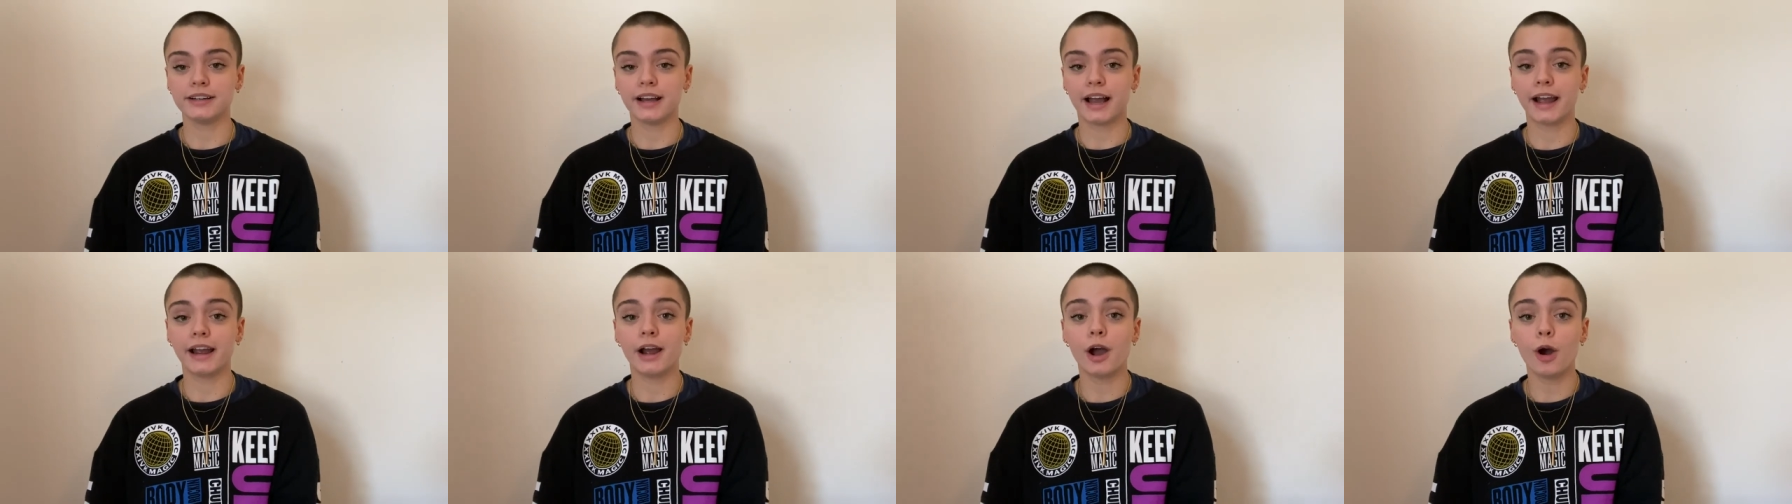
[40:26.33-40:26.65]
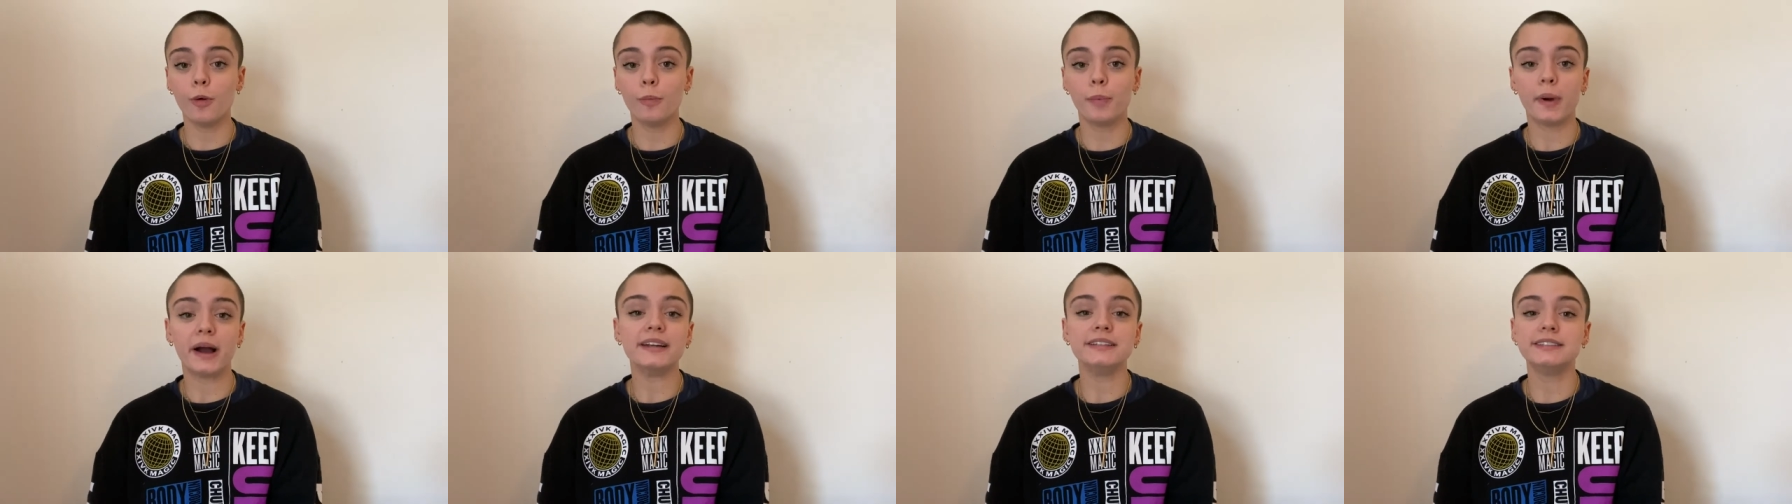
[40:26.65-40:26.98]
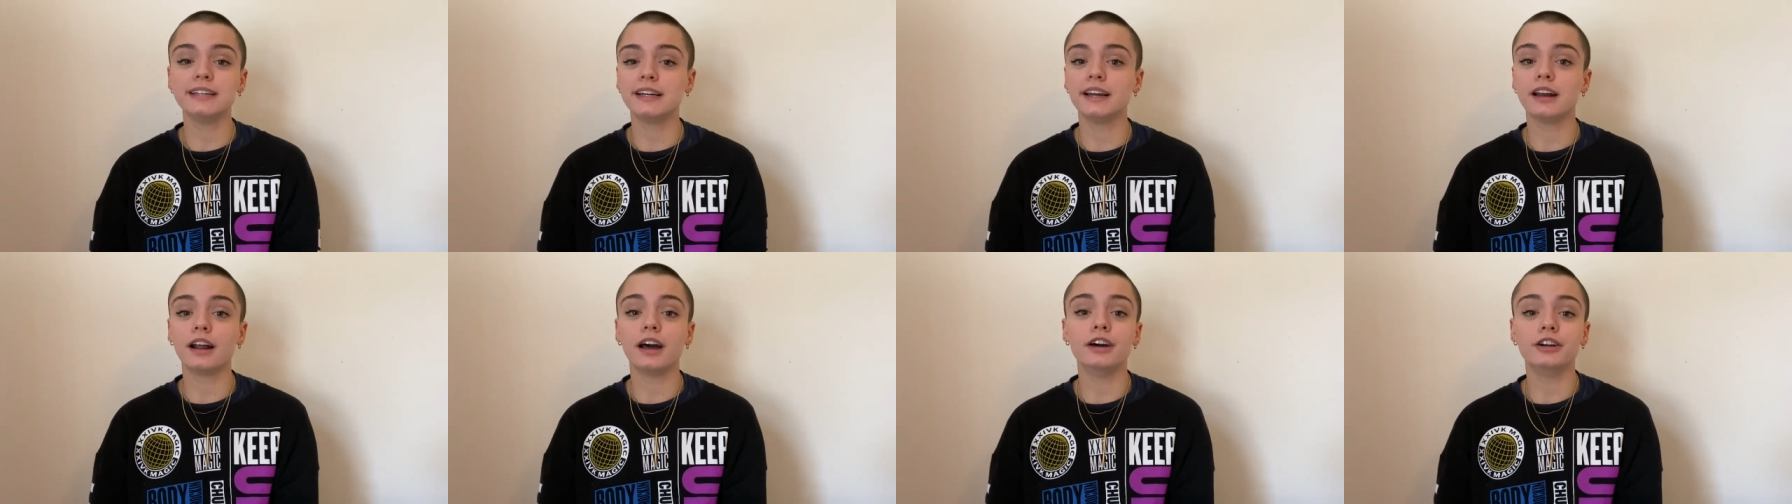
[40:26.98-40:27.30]
I hope I
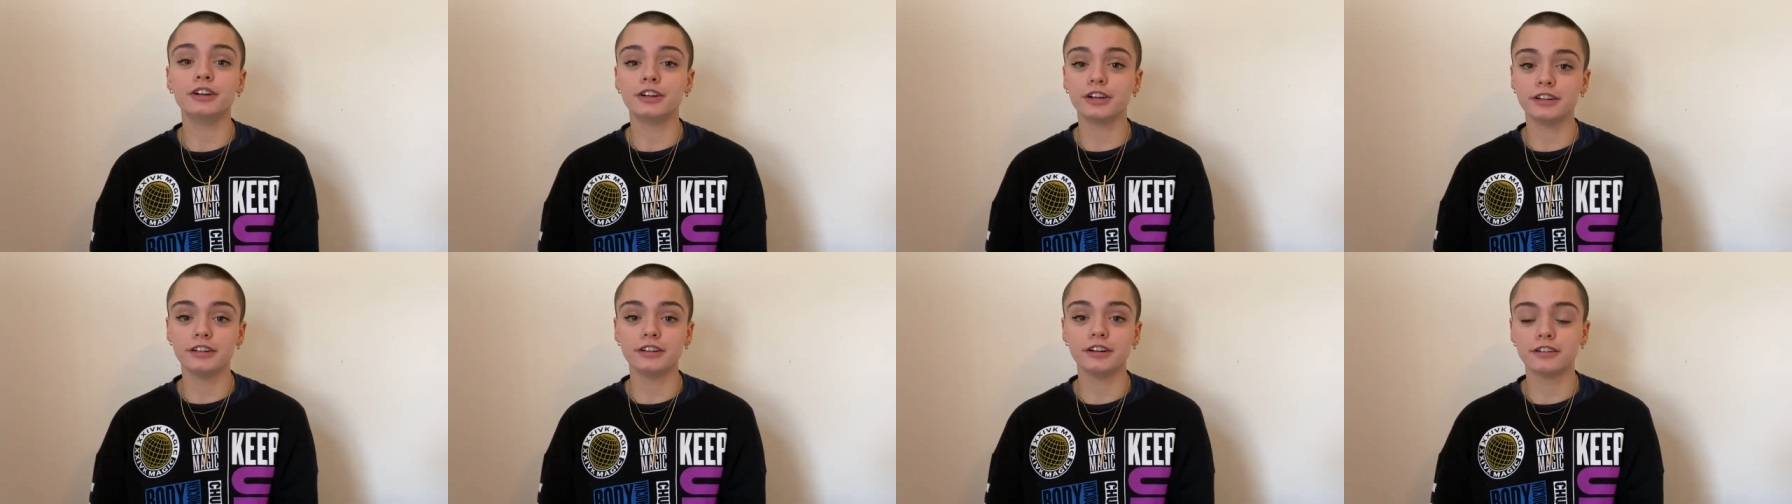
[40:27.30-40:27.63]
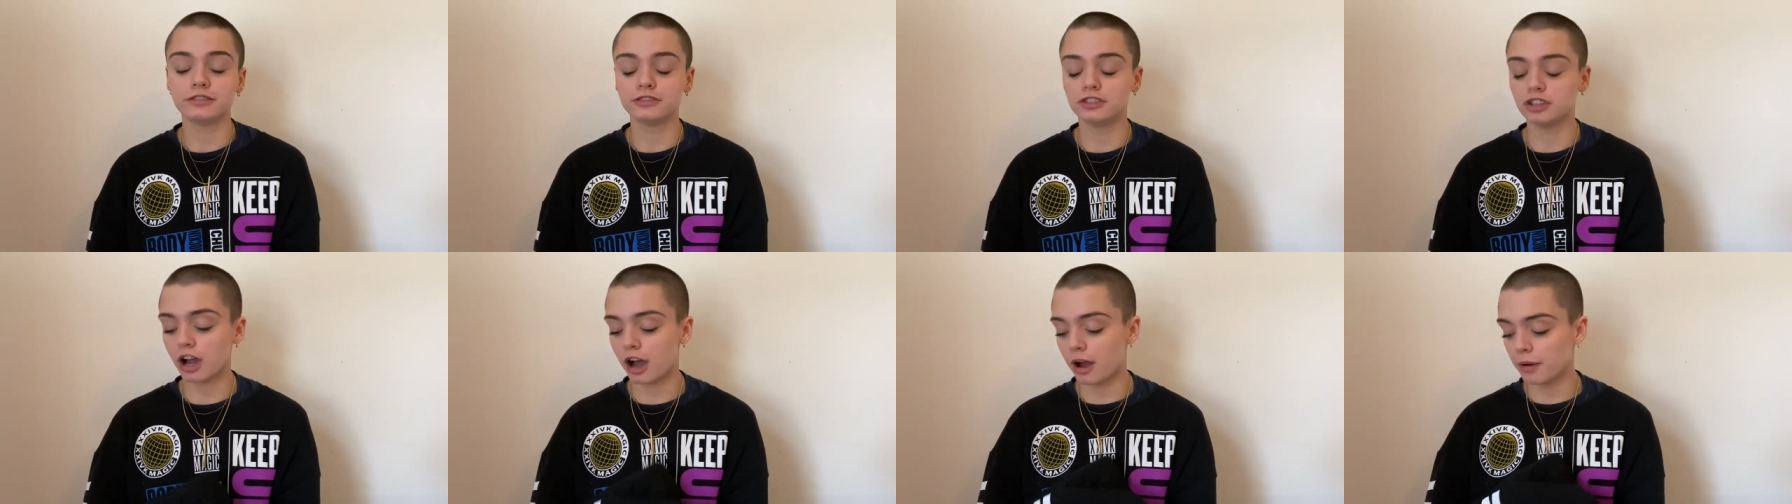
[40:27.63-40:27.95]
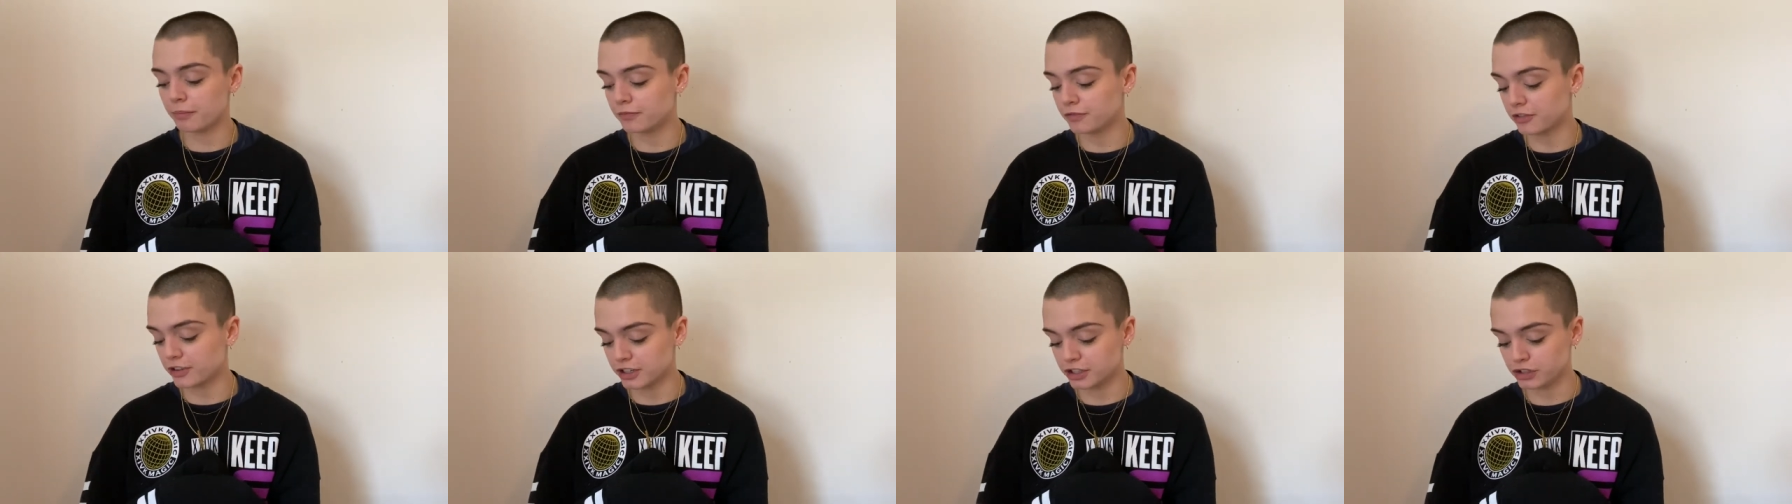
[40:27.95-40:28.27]
did a good enough
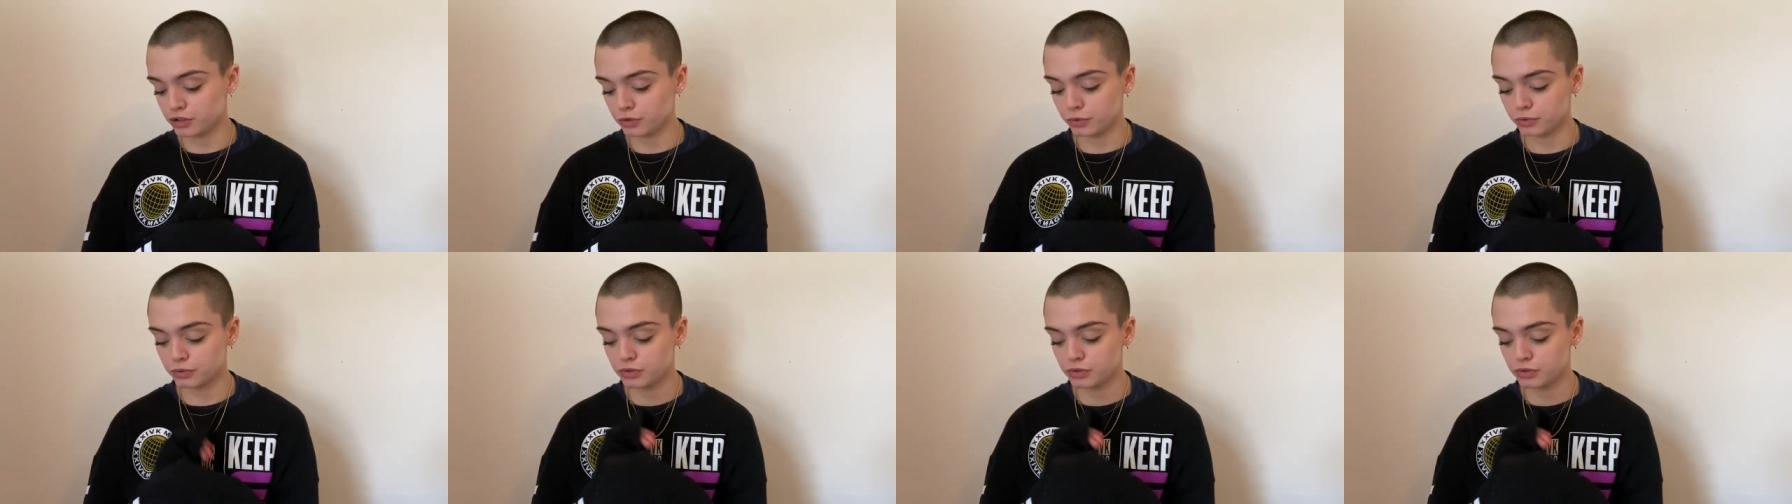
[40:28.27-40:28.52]
job for you